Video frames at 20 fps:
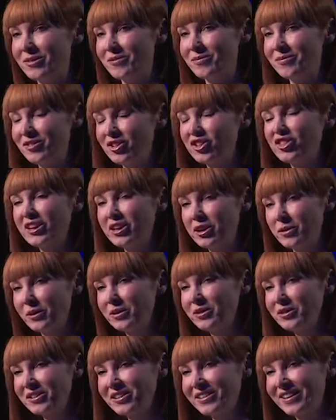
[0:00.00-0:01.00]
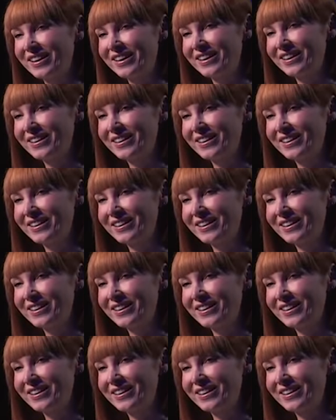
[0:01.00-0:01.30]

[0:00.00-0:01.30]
Mm. Do you mm. think you will do that?